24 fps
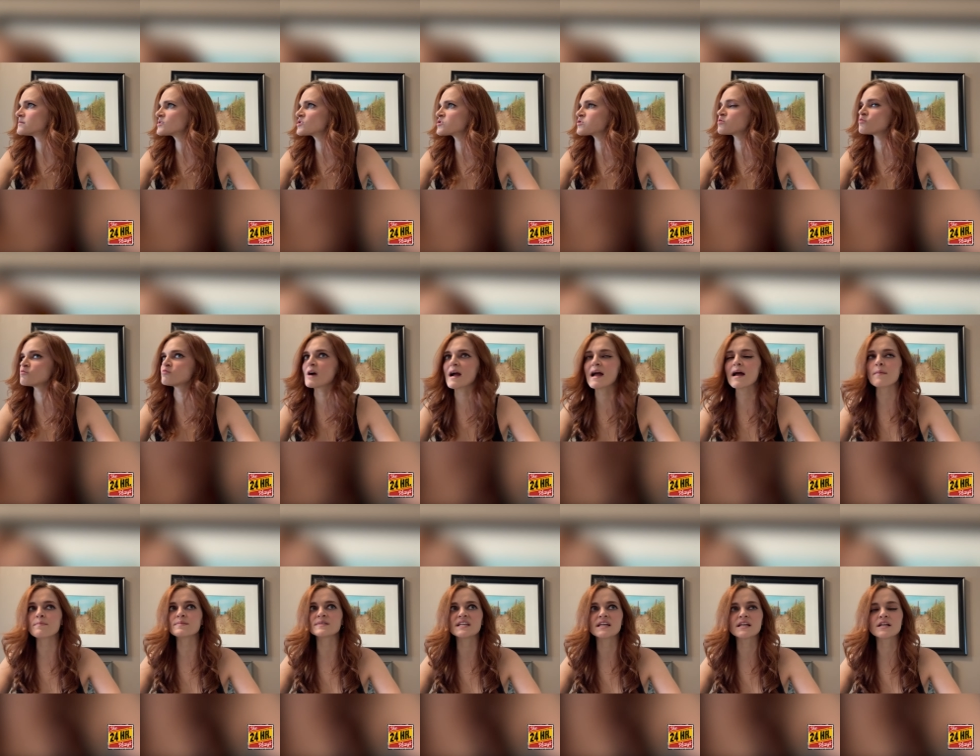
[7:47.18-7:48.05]

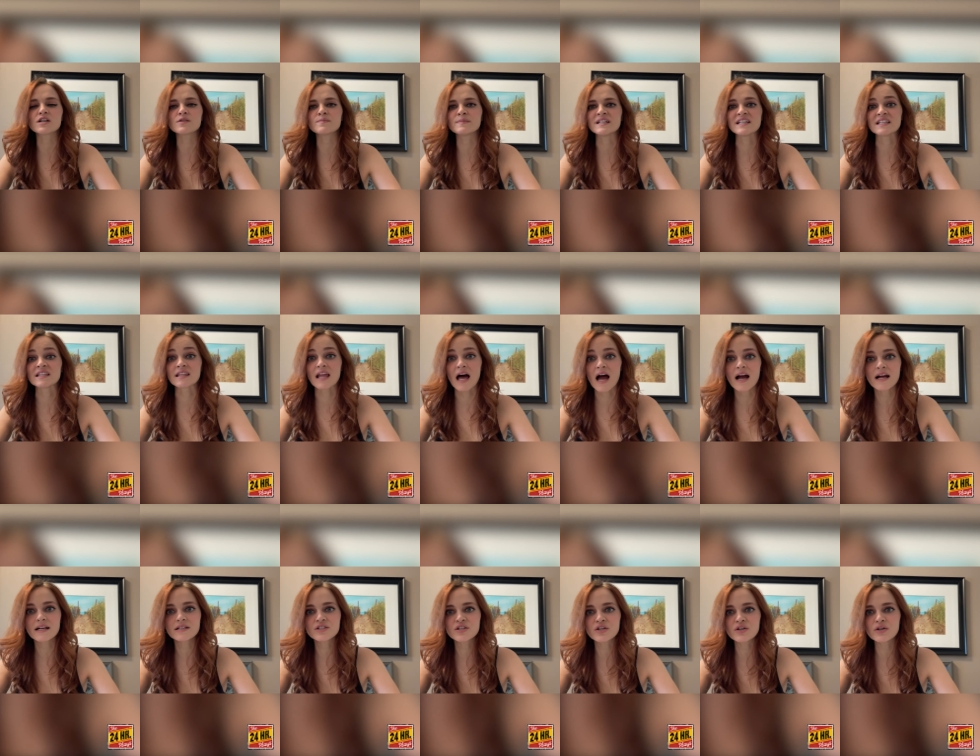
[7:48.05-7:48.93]
trapped here, being
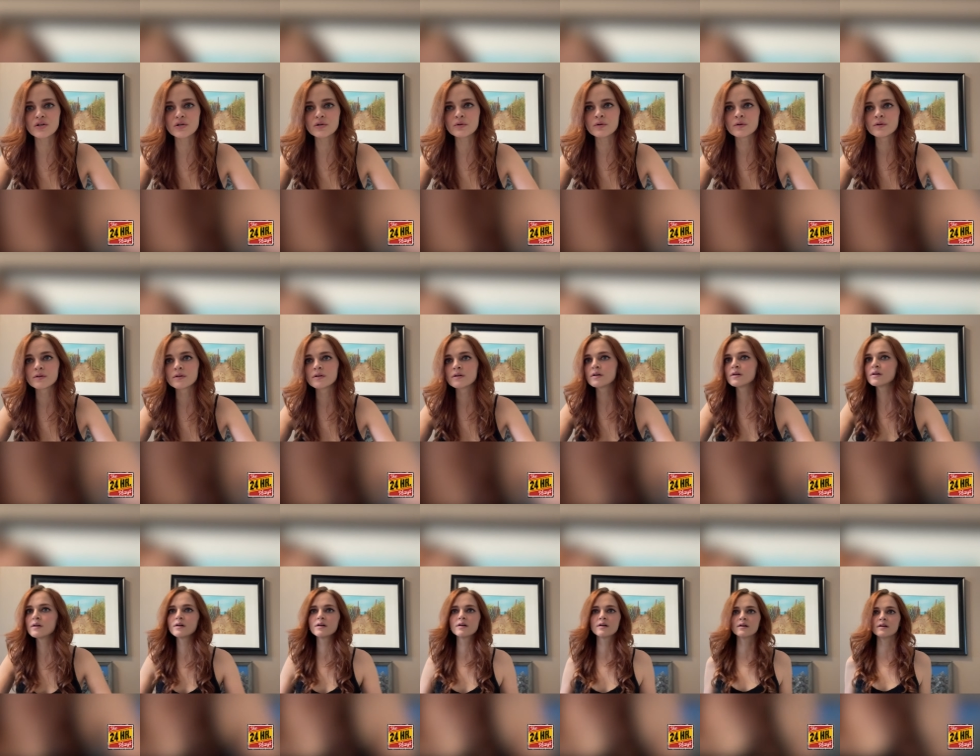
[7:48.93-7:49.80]
lied to.
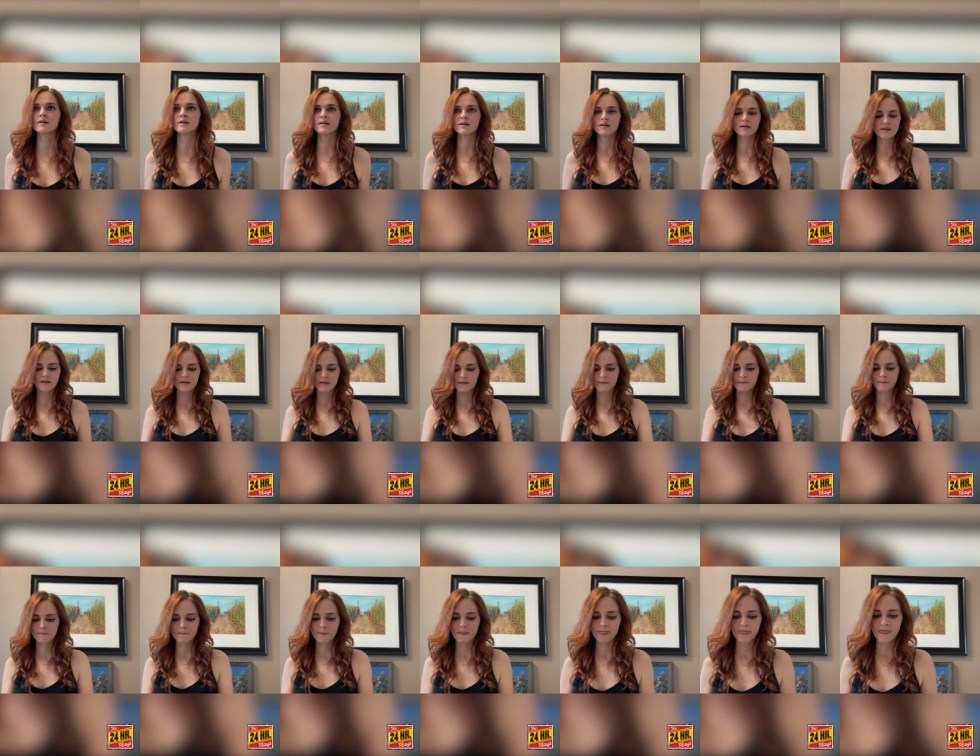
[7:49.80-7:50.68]
You
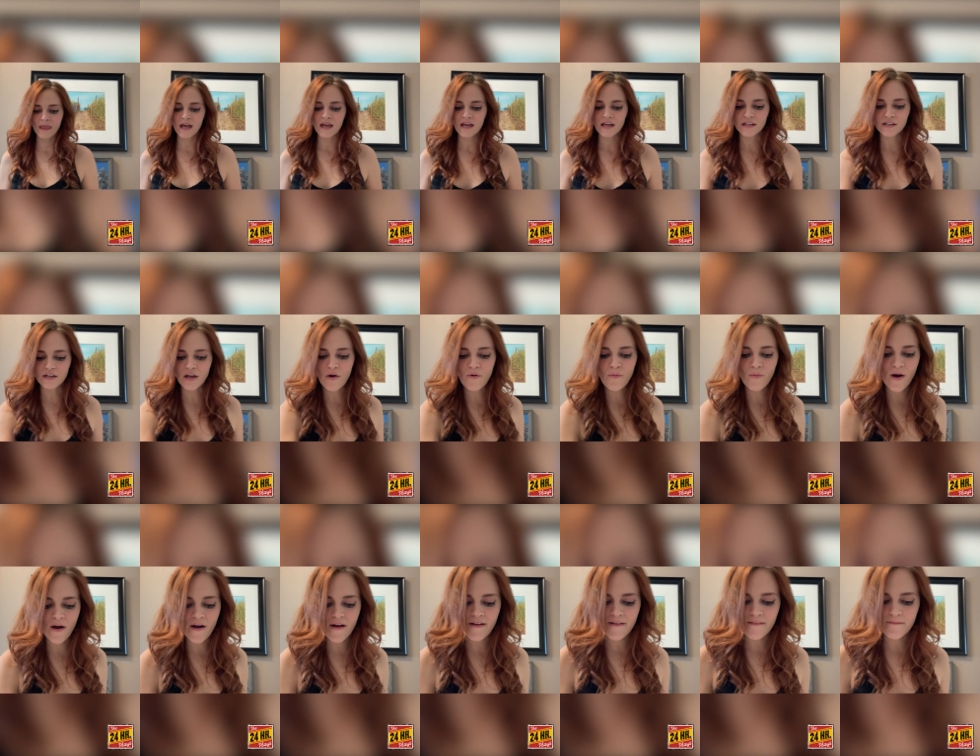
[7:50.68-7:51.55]
know
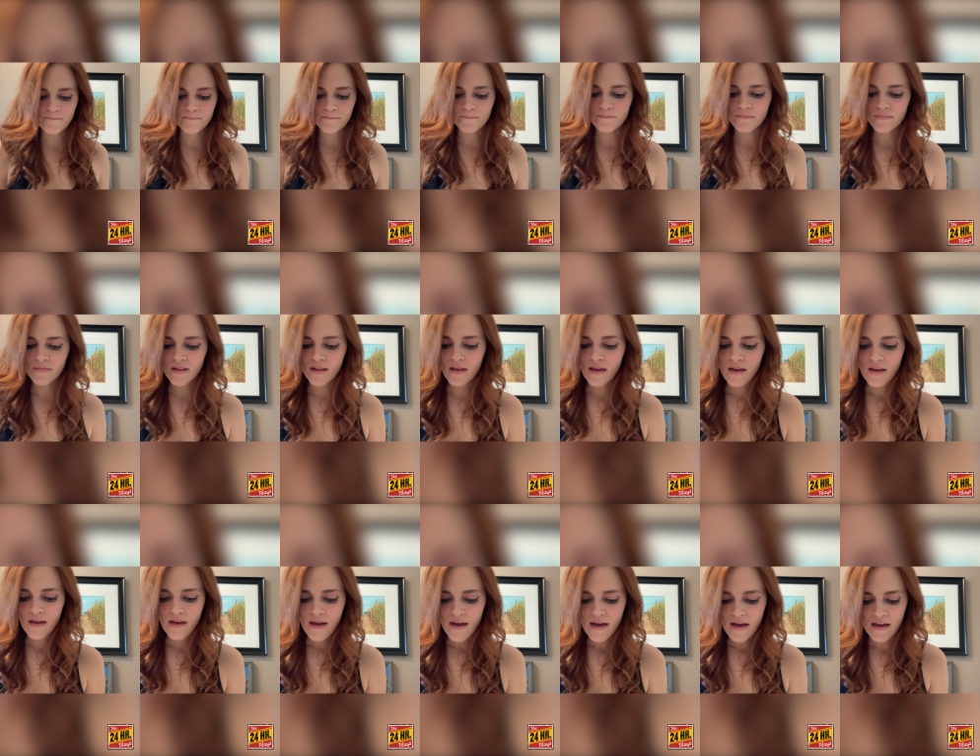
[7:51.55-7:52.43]
what?
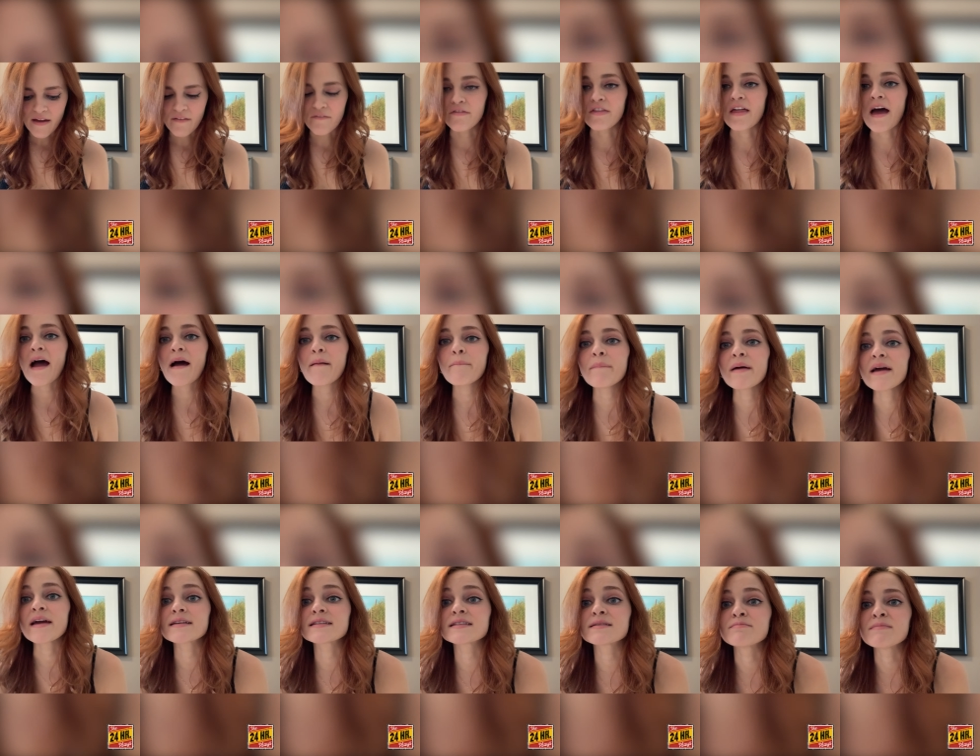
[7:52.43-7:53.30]
If that
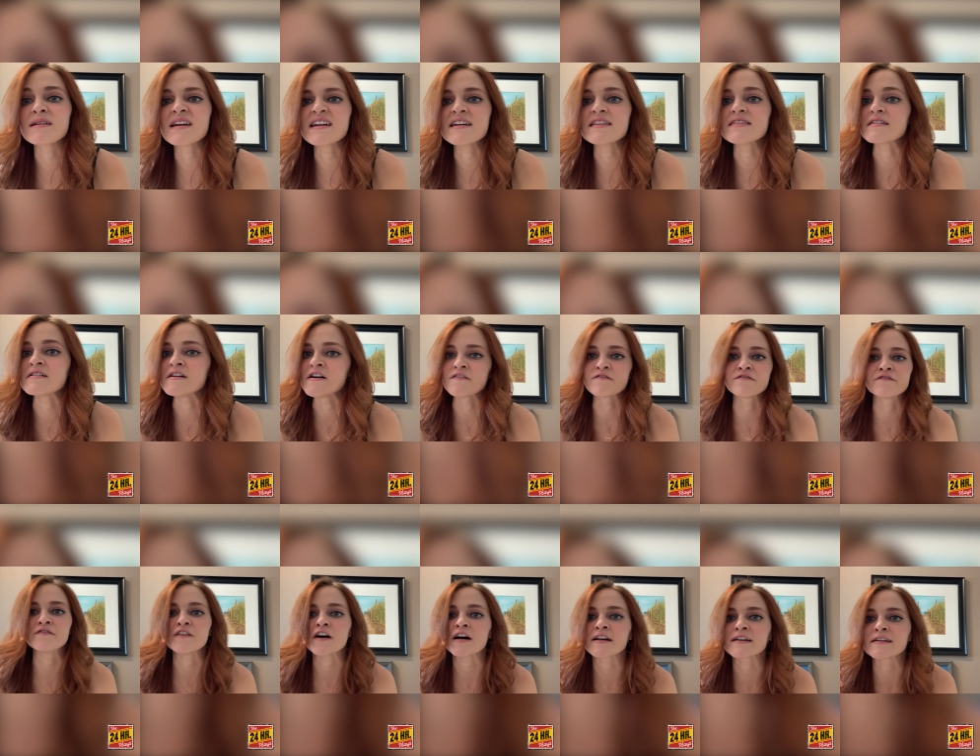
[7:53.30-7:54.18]
makes me the
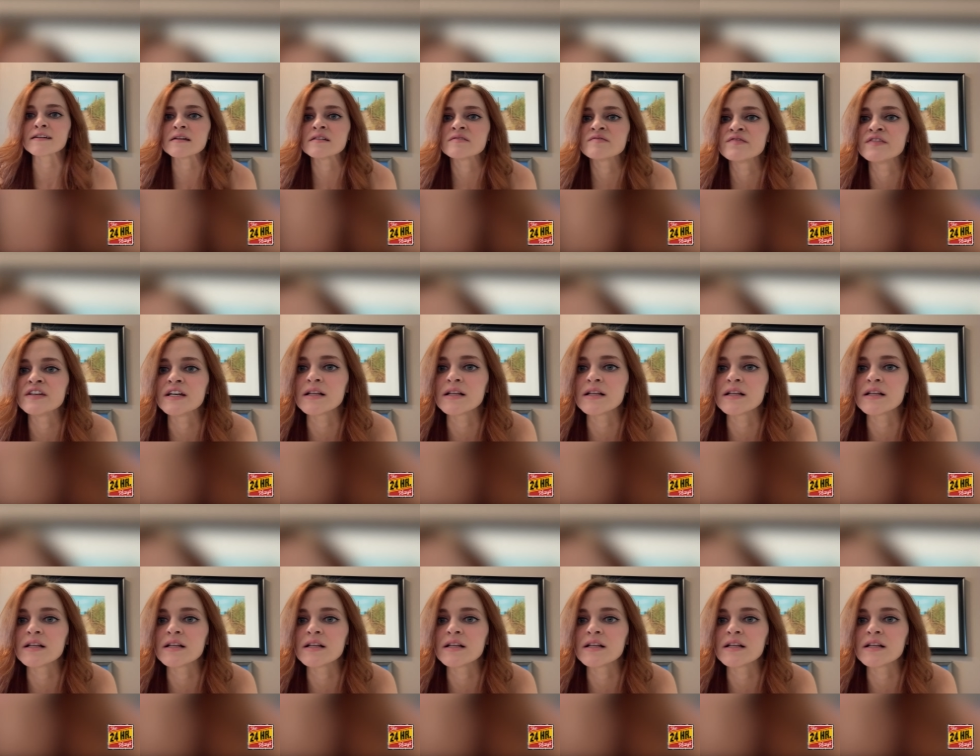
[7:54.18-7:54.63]
fucking